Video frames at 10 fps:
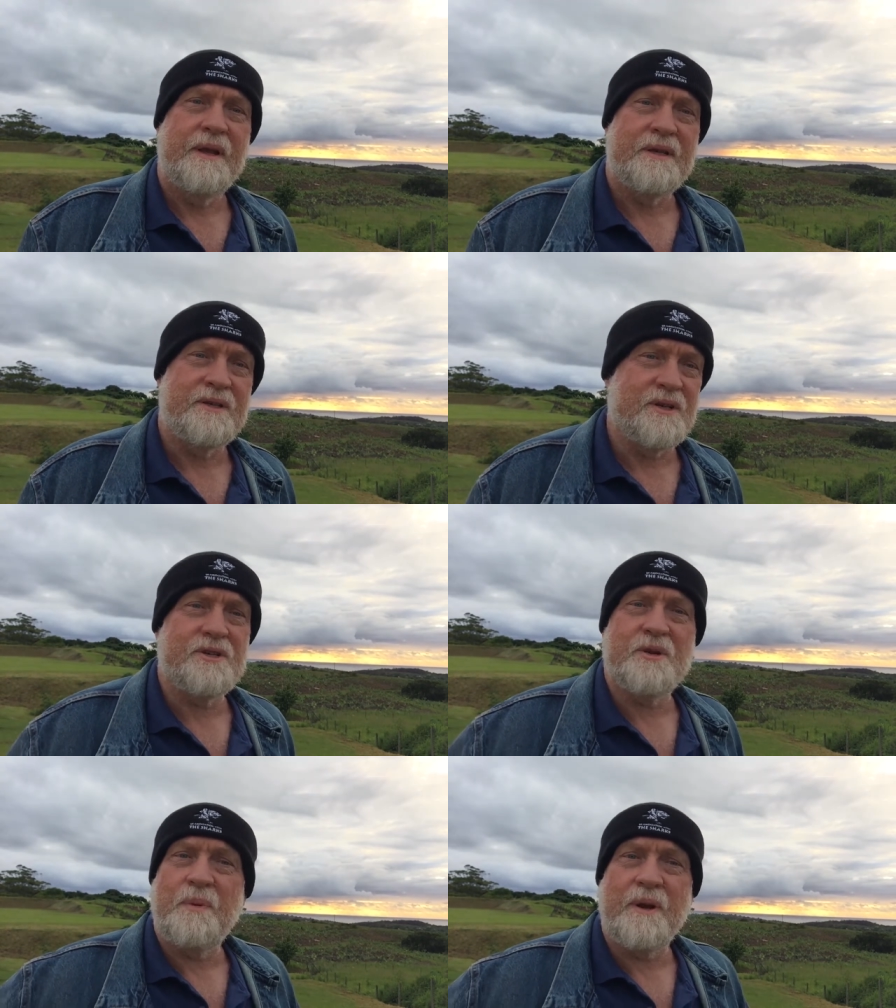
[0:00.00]
It's
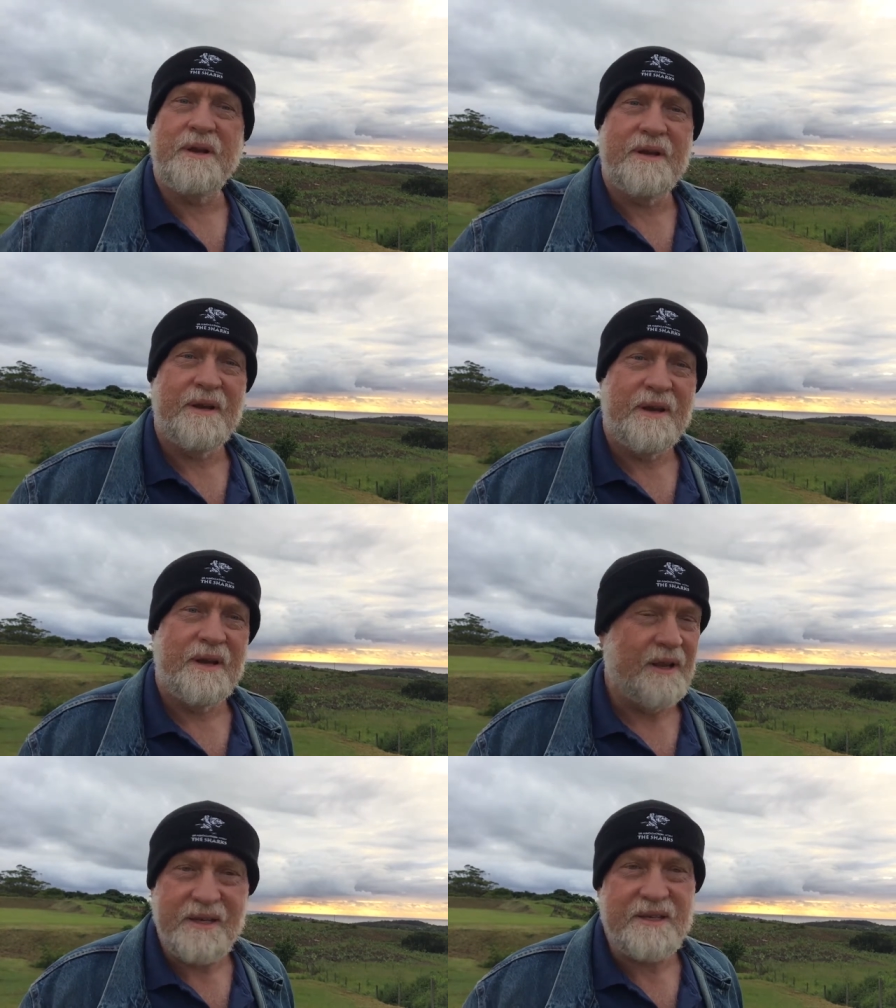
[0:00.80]
disciplined
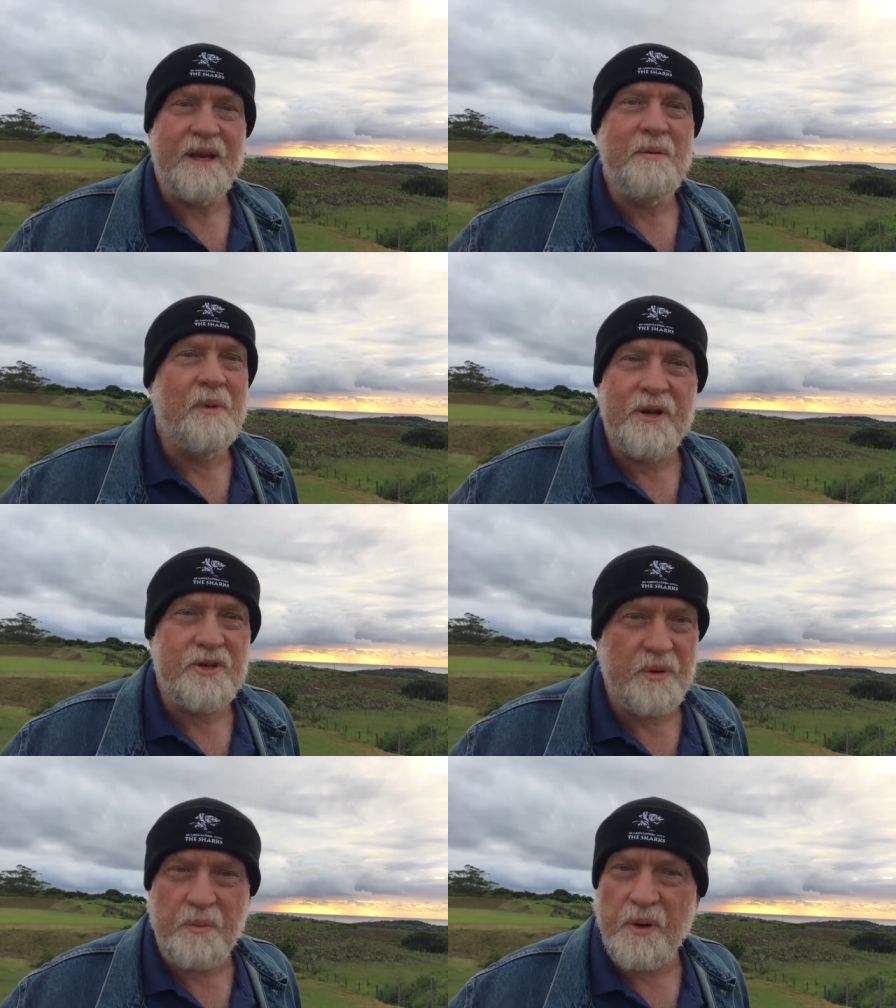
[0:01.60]
as any
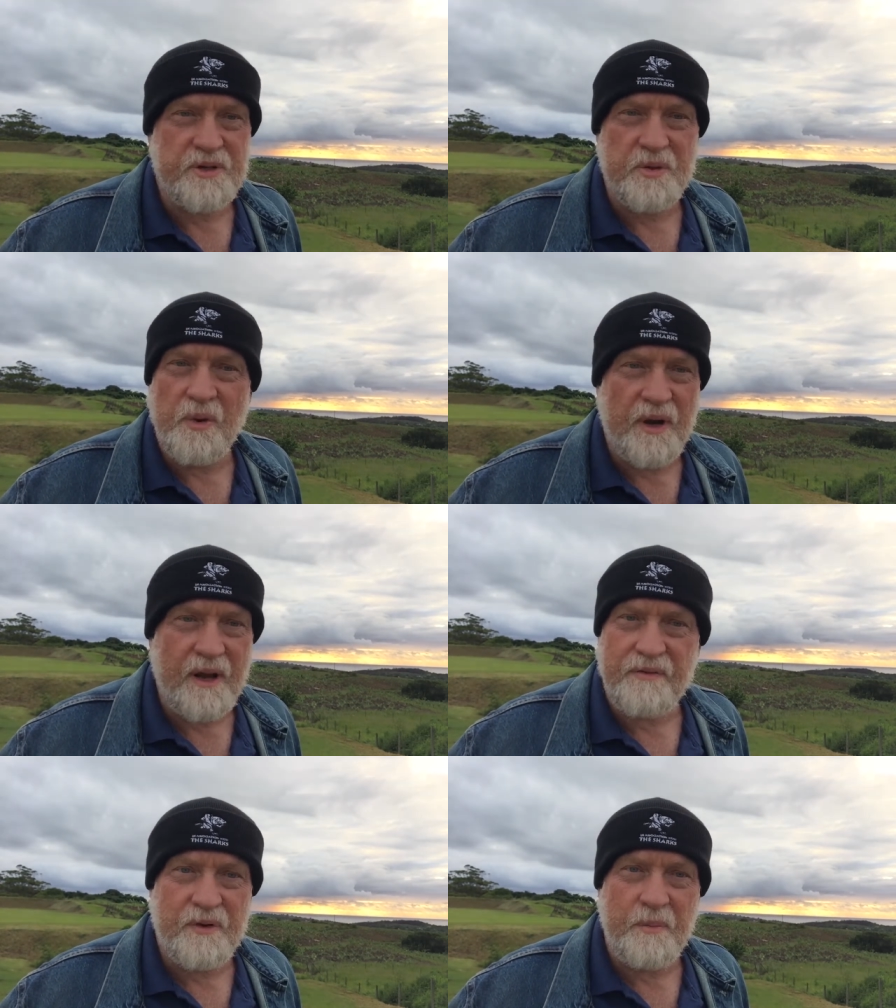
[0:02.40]
military person would
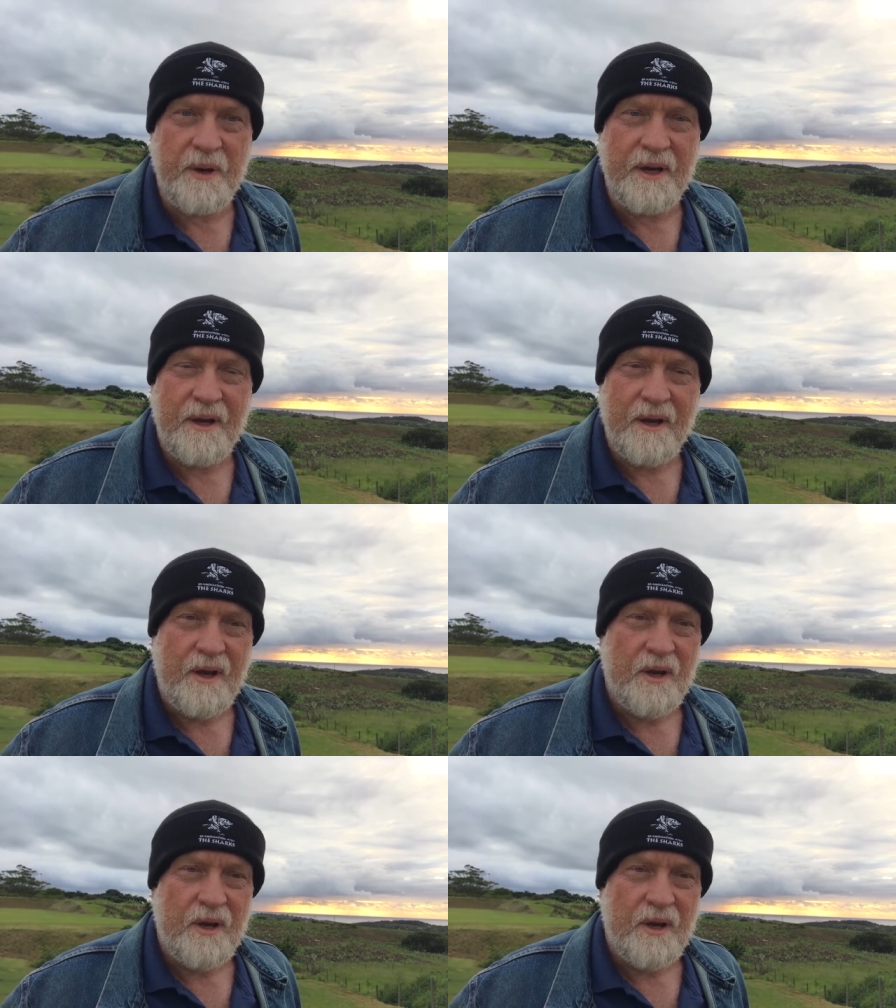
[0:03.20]
have to be,